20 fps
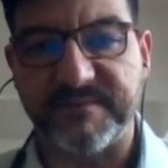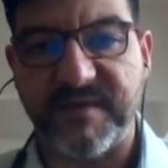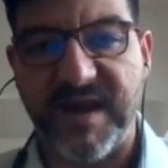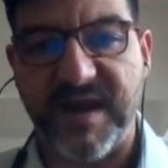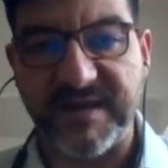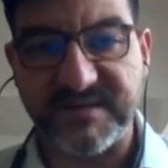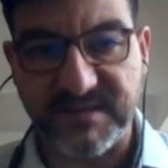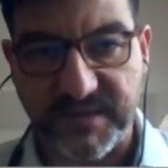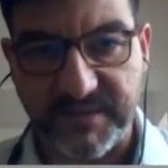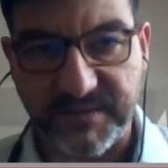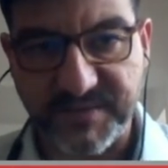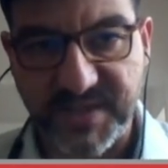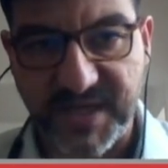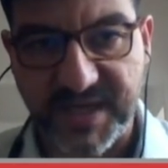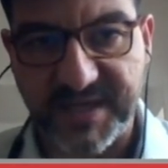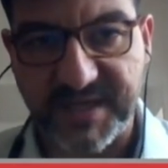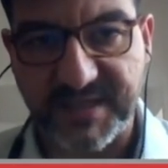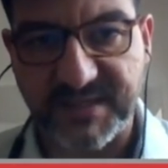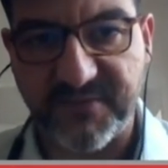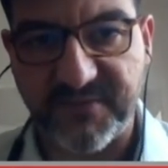
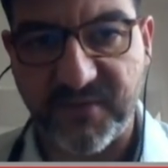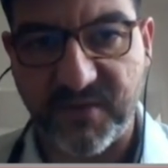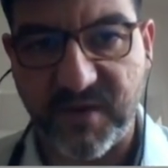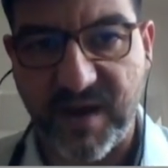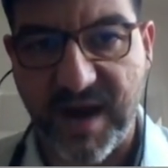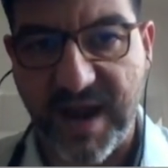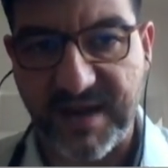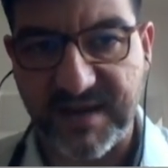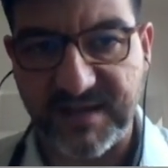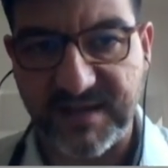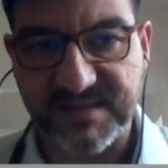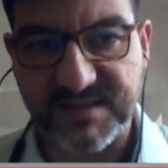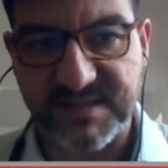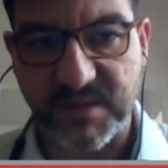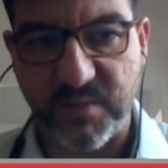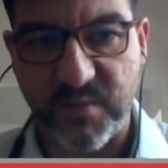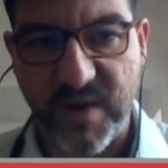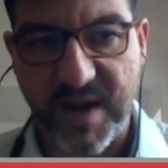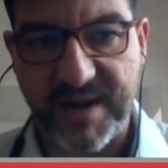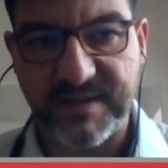heterogeneity for
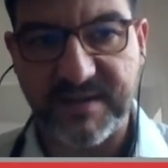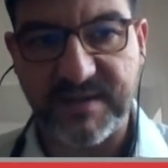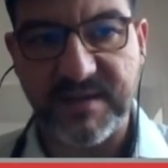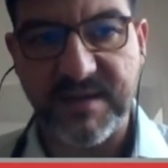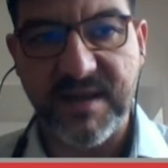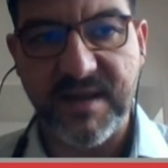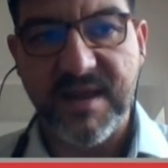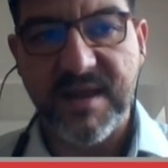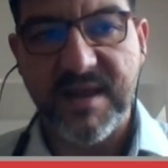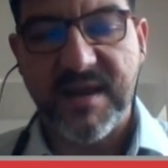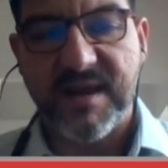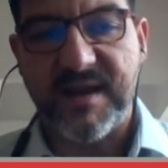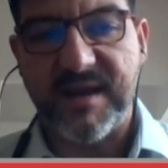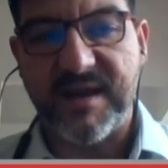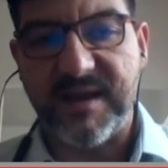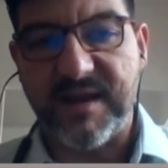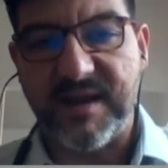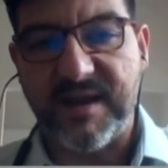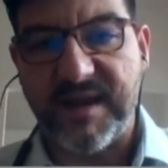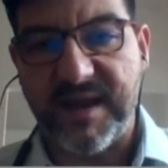ILC1,
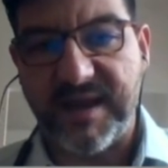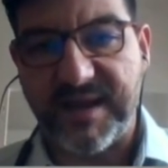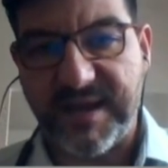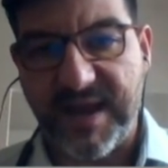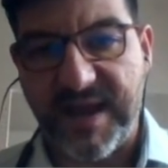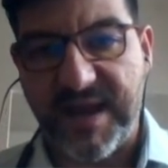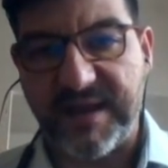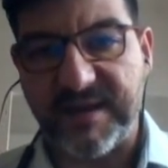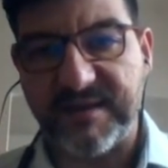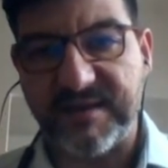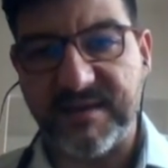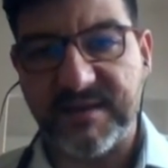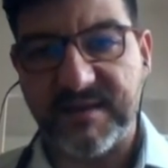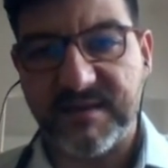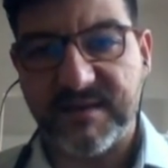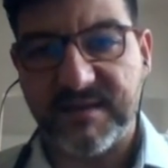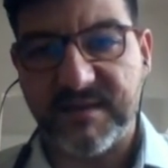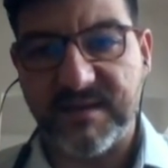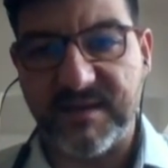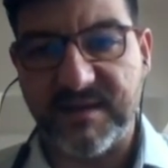again,
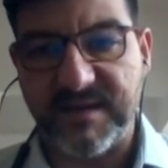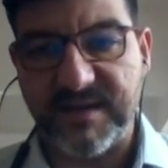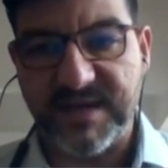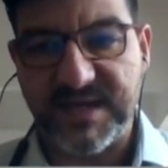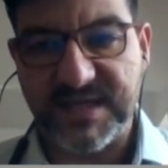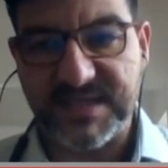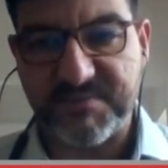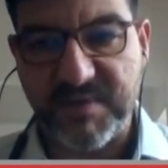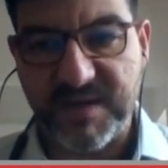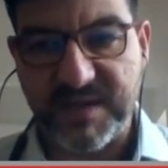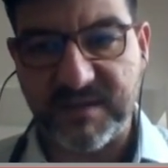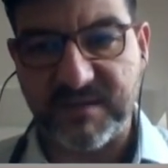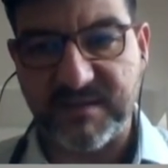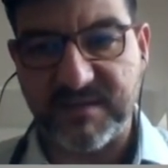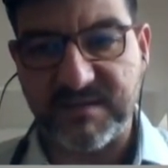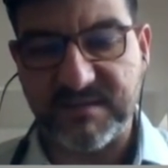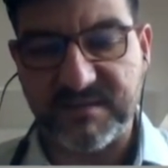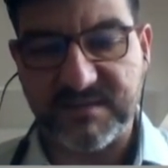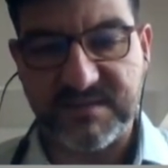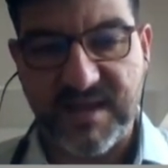has been
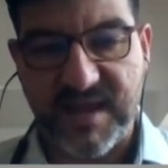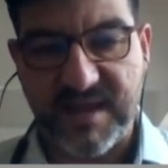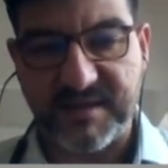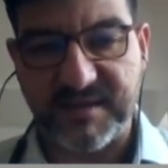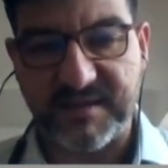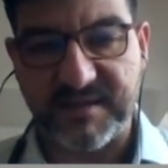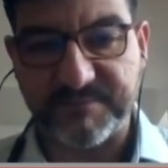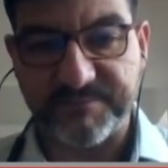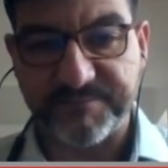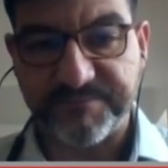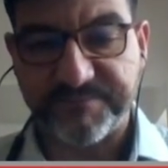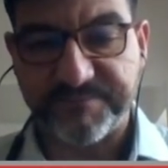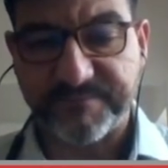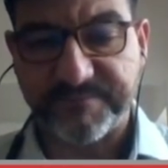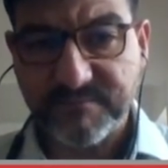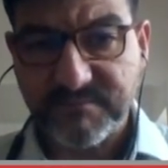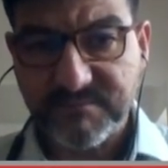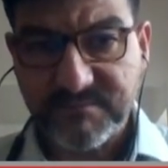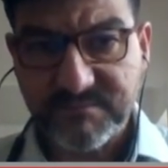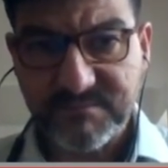studied
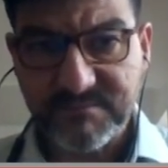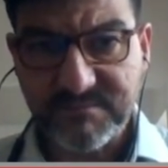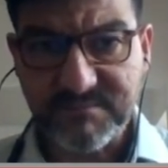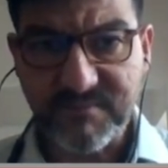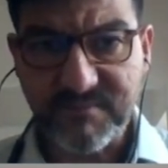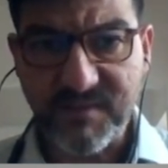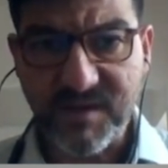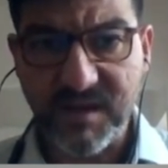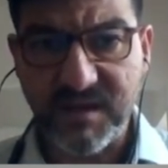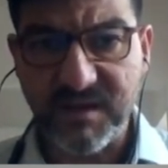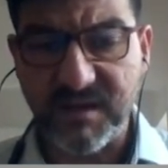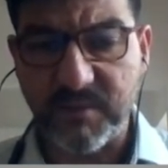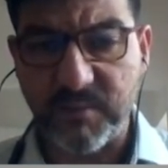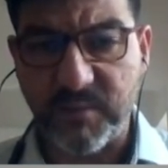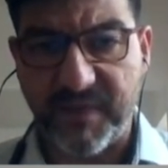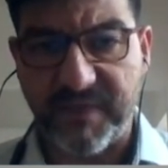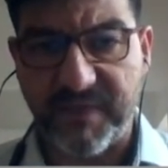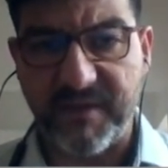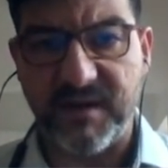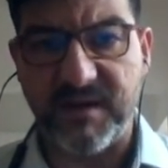
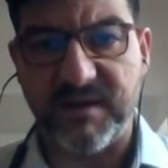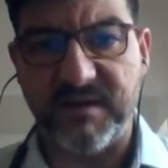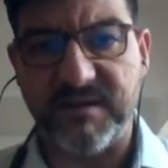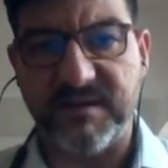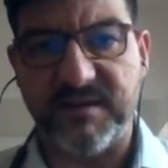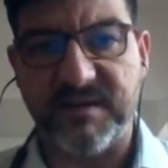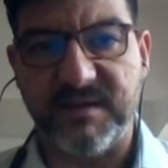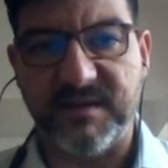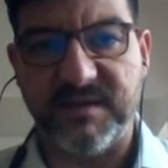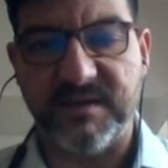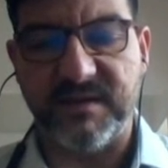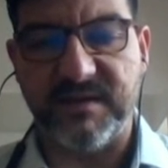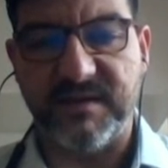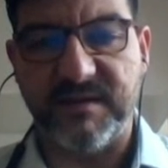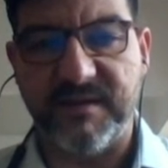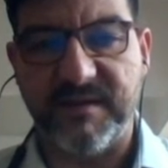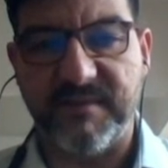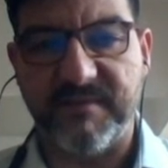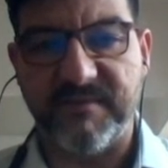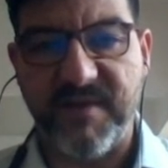with
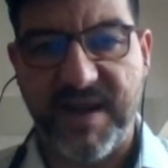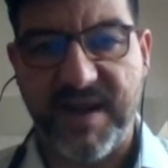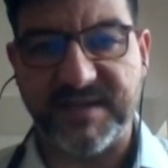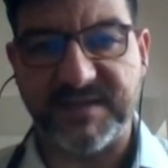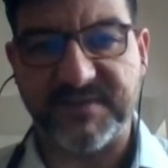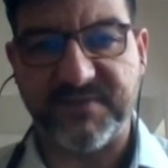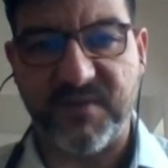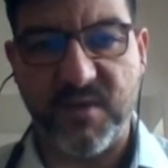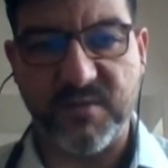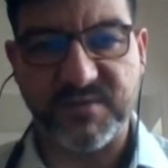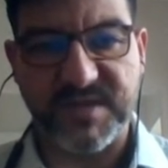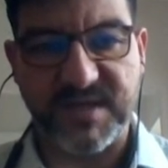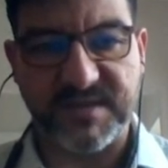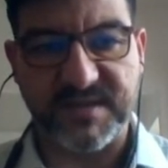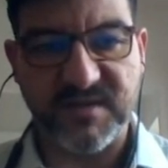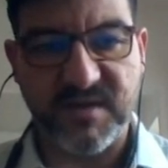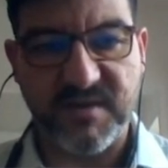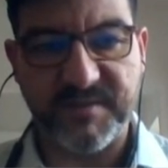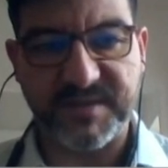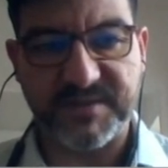bias flow
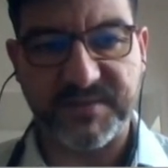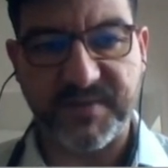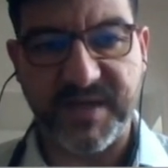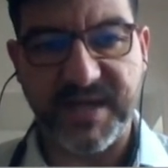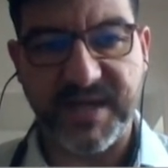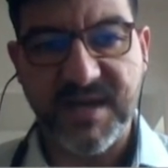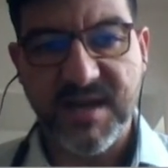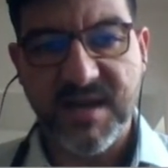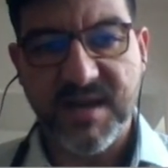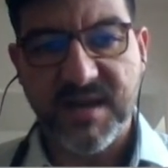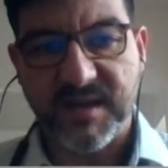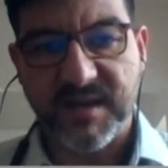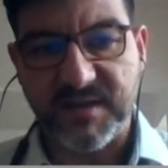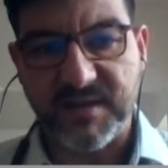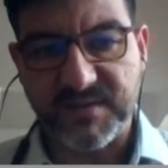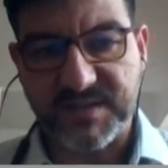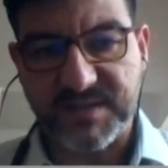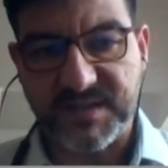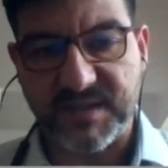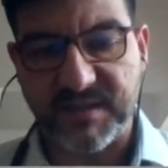cytometry
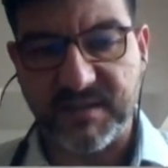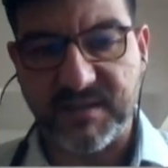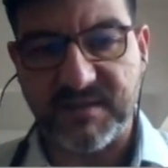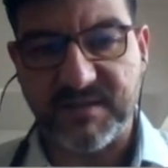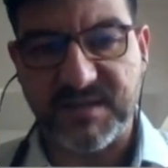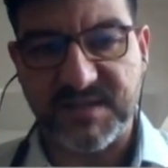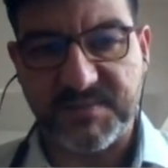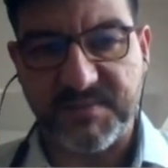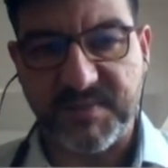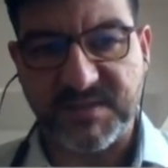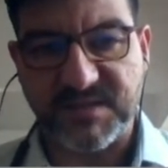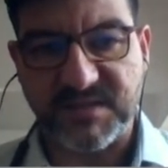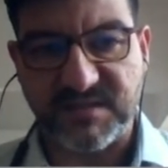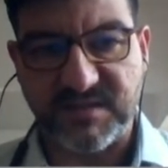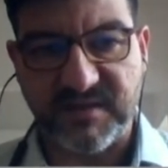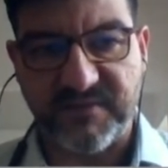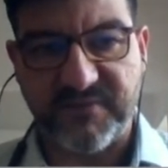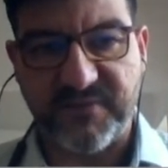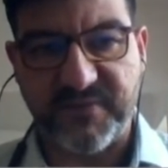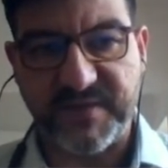using the
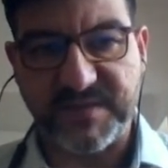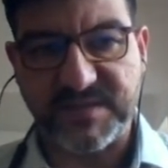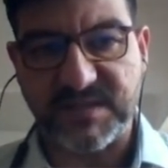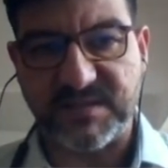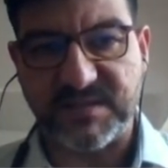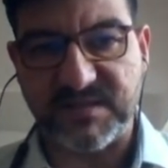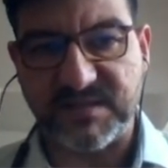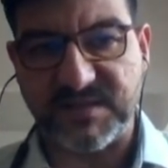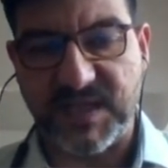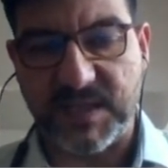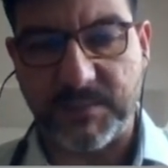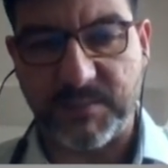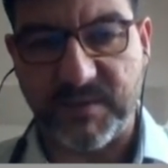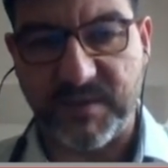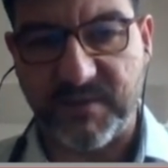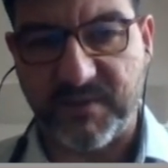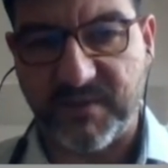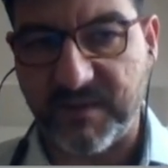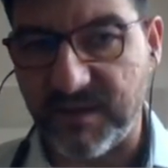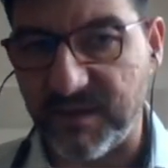specificities that
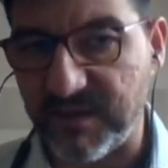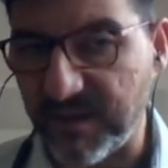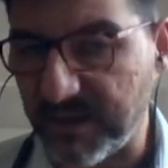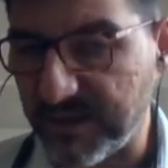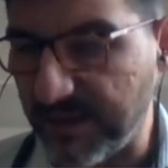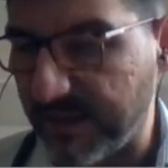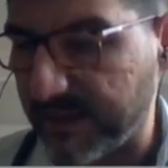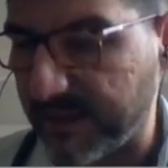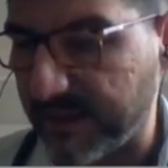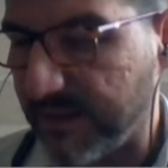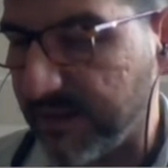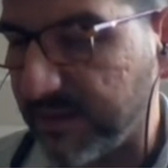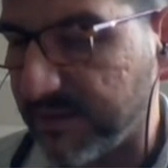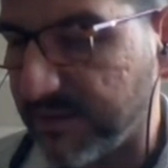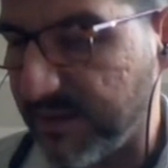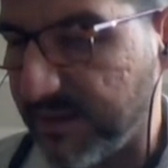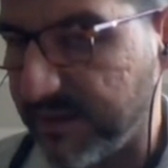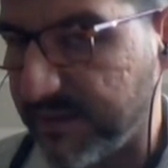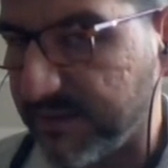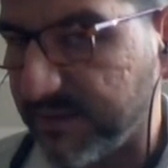we see again in
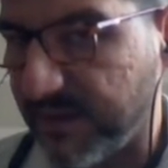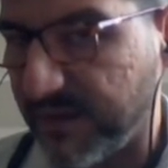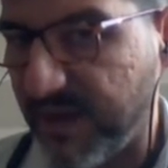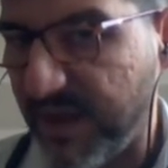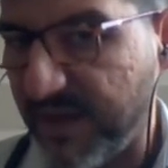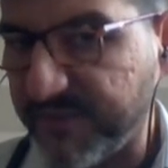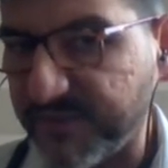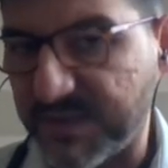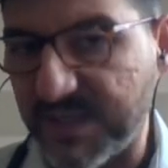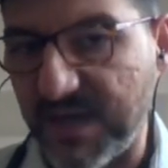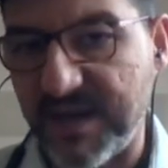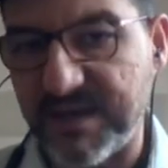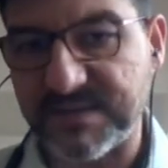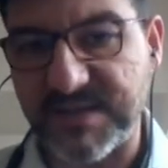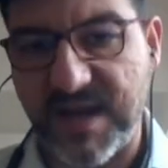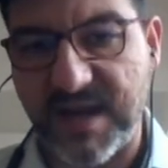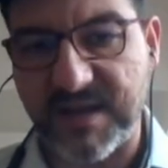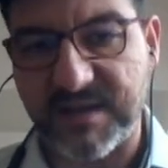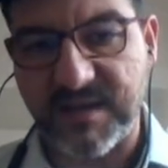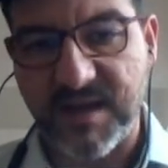the left side,
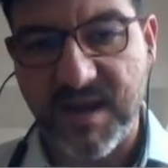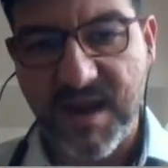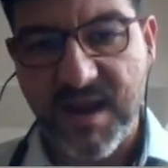and